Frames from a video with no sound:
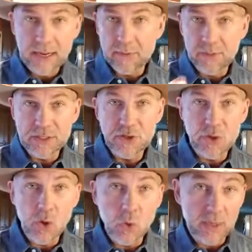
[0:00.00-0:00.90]
and when you
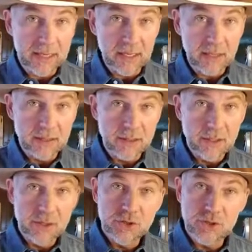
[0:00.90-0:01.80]
go in
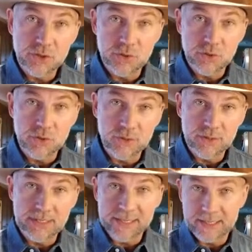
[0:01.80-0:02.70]
to
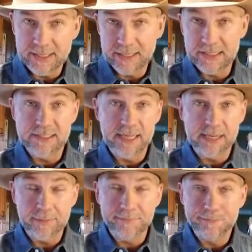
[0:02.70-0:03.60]
the
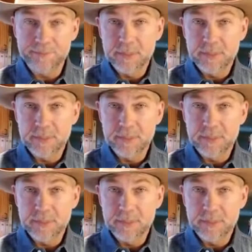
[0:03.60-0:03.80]
exam,